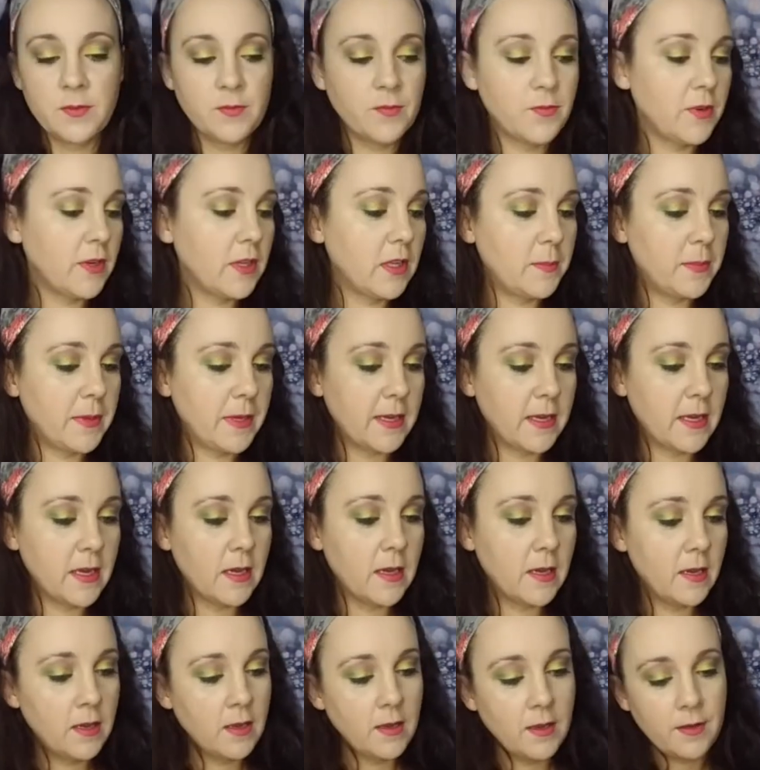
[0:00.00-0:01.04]
Really big
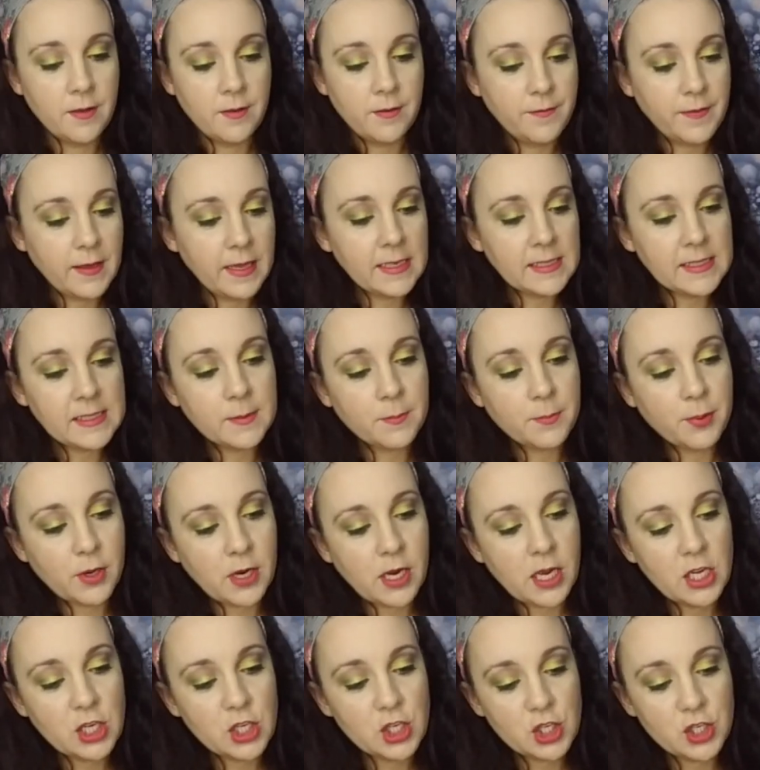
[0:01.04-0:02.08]
face
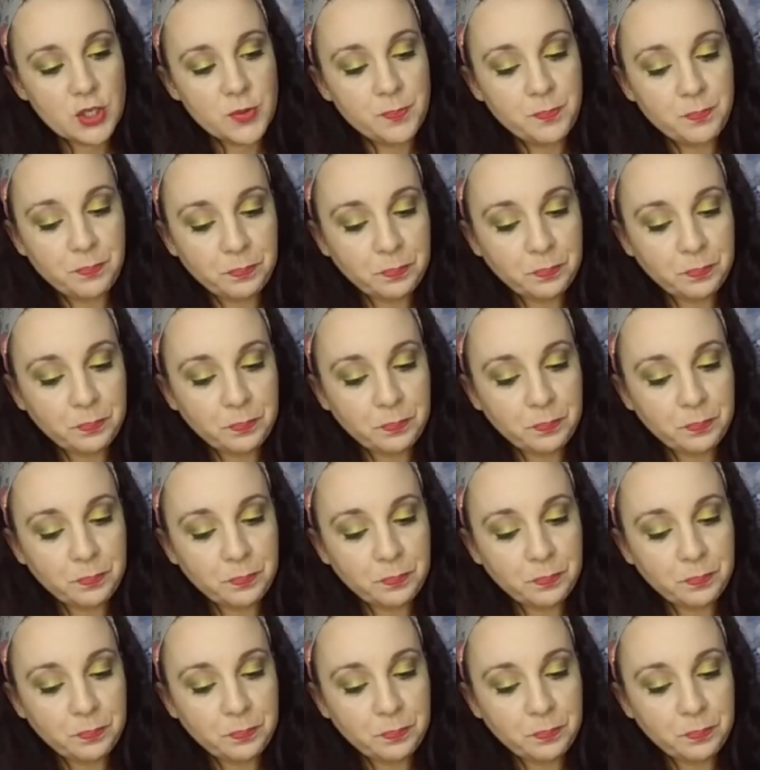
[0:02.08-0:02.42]
brush.